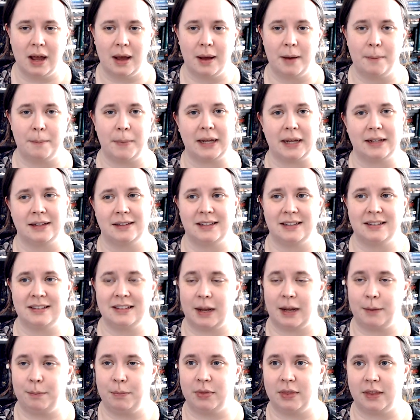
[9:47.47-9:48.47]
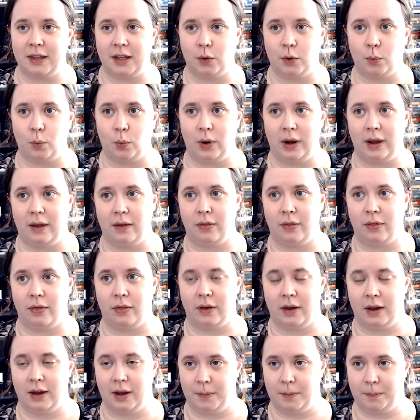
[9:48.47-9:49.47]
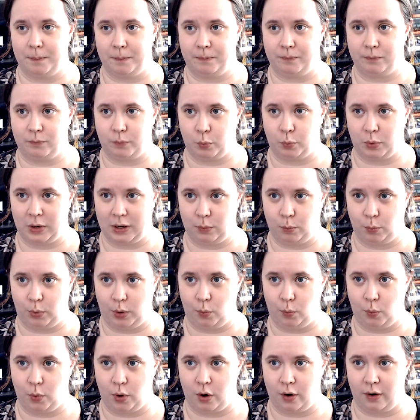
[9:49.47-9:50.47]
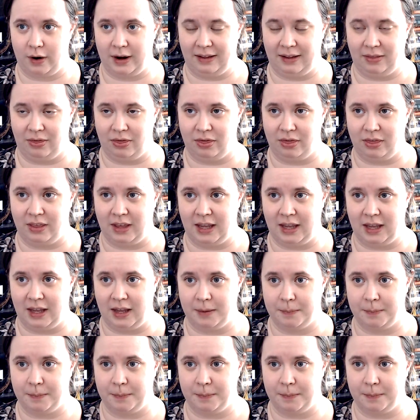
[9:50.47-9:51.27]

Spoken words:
But the same thing with when we were in the